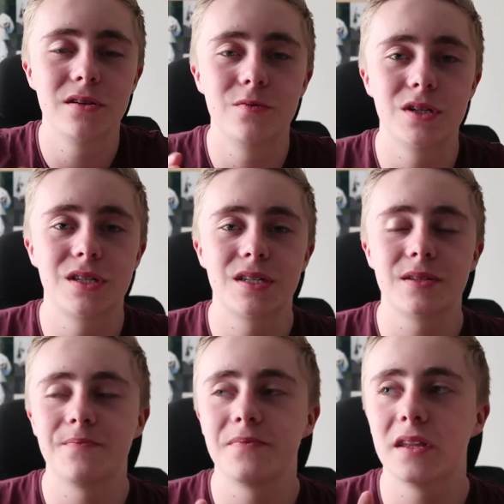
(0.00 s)
It
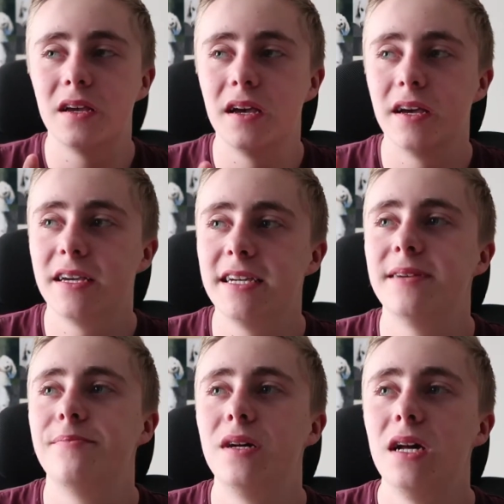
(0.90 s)
was
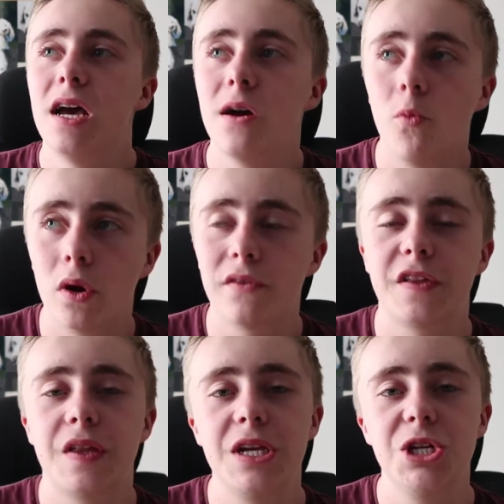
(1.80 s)
him, one
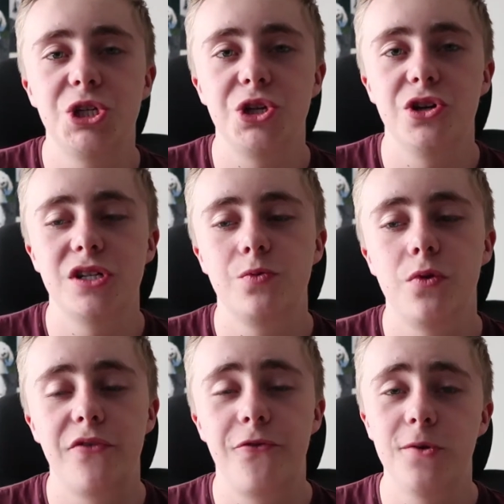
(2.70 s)
of the teachers,
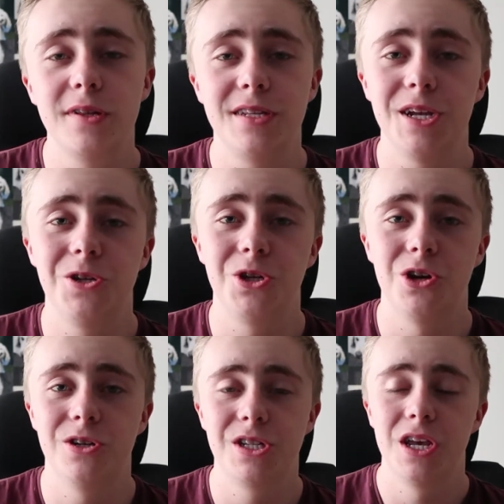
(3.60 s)
we were 3
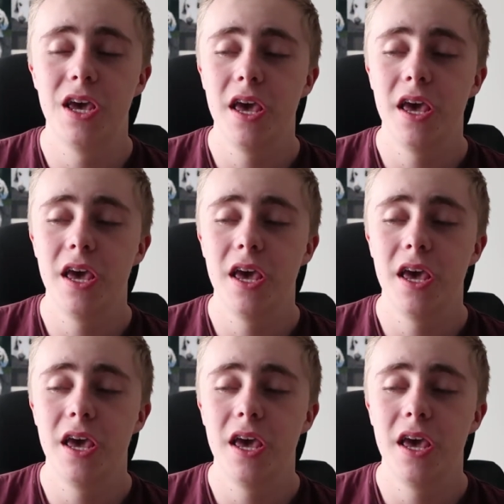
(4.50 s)
teachers.